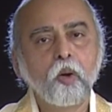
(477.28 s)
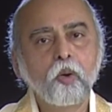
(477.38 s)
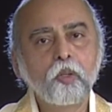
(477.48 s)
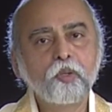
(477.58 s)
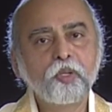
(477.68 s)

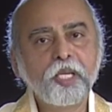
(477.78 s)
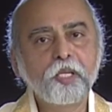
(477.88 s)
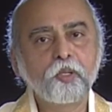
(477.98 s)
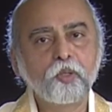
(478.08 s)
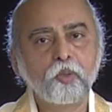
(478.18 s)
All you
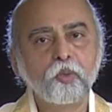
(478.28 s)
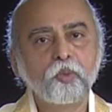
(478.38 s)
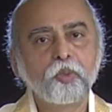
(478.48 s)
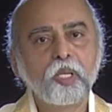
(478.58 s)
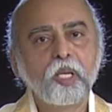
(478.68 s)
need to do
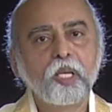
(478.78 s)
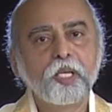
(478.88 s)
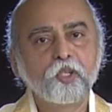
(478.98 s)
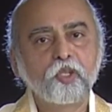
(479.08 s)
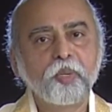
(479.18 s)

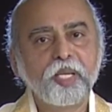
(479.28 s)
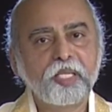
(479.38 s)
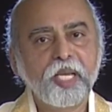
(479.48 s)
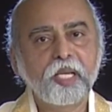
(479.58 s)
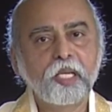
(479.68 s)
is to be
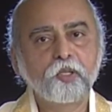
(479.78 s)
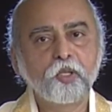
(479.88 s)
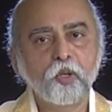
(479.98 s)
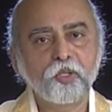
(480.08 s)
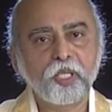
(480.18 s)
integral to
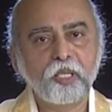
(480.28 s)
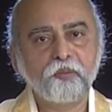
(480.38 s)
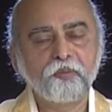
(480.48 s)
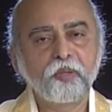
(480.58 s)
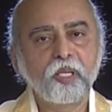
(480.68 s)
yourself.